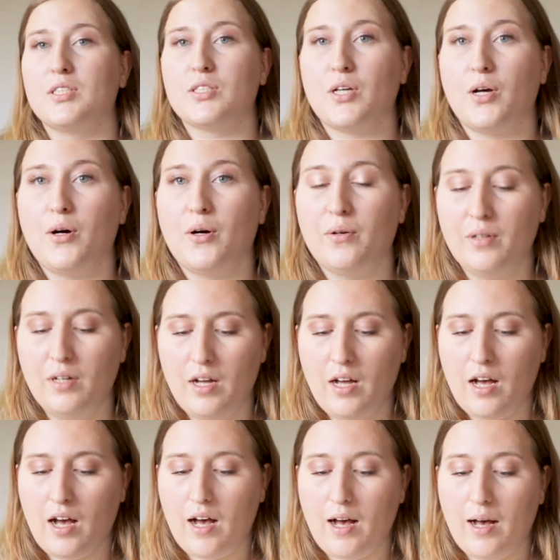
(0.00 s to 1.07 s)
So
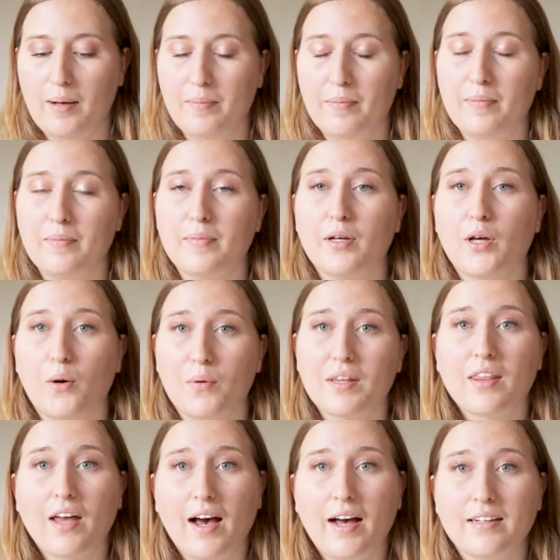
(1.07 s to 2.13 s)
go
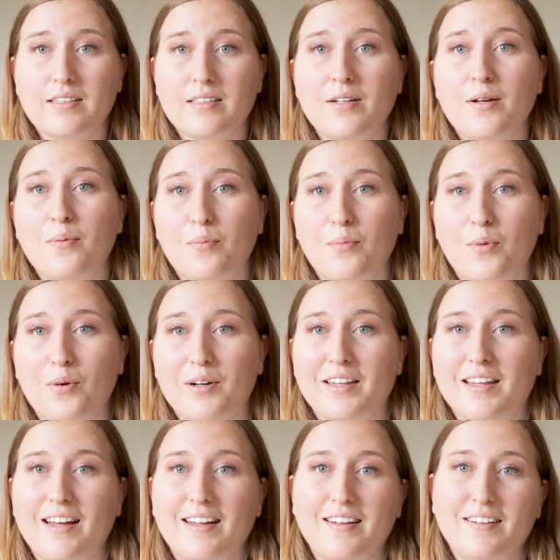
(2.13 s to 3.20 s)
with that more
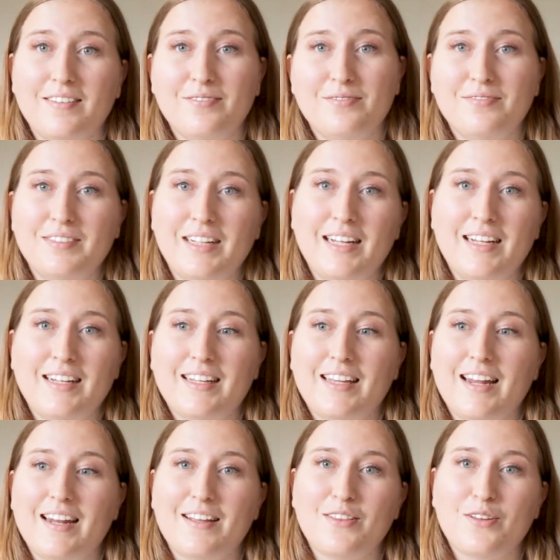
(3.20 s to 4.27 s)
than
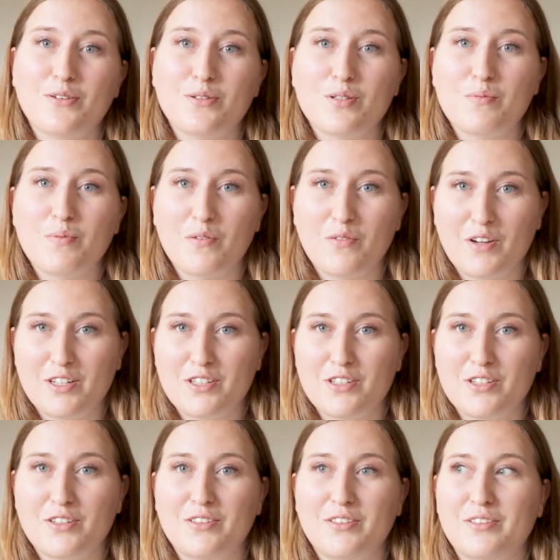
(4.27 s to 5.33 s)
getting those
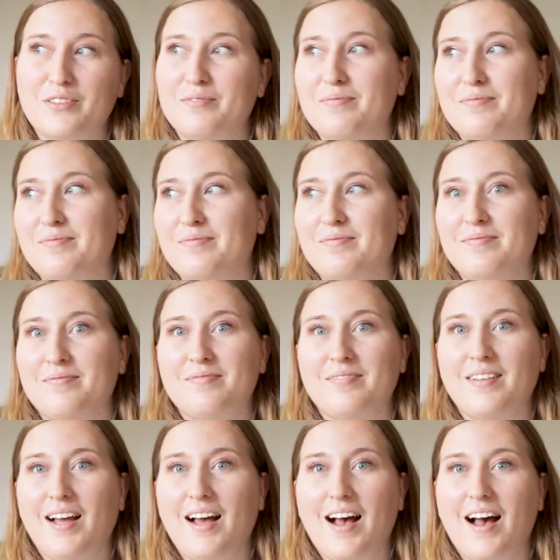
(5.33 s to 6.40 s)
professional
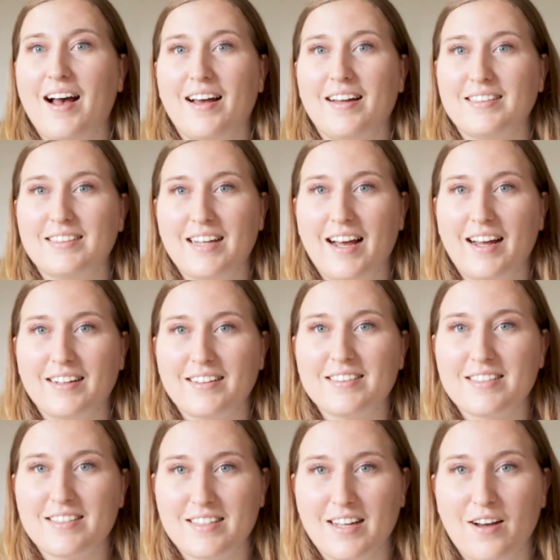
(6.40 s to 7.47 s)
high-tech
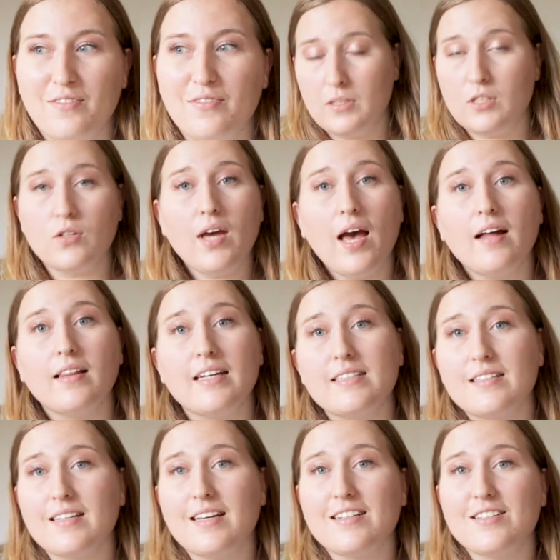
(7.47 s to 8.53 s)
stuff. So yeah,
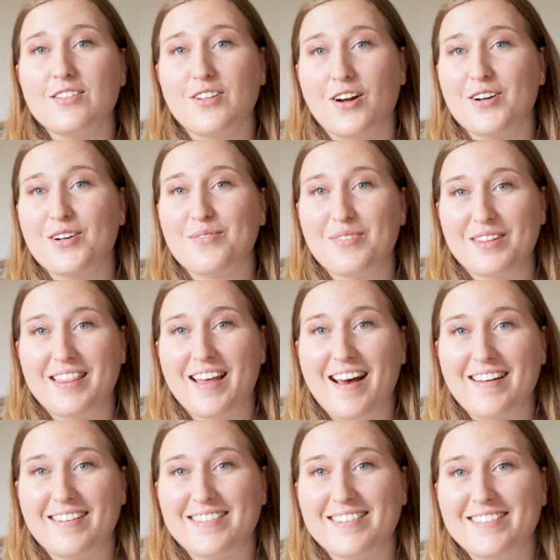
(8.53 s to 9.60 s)
let's get started with
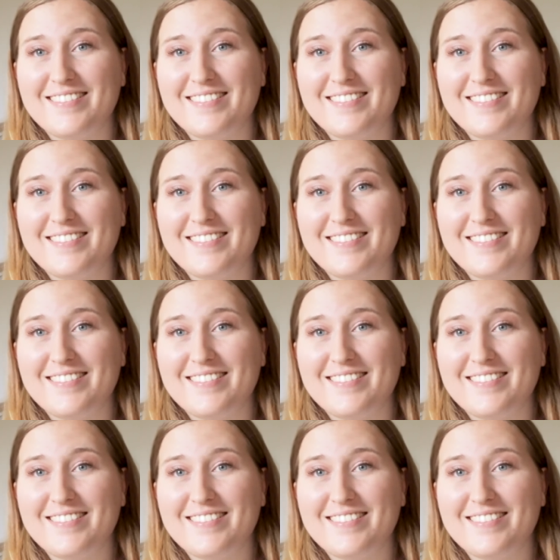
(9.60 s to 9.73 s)
that.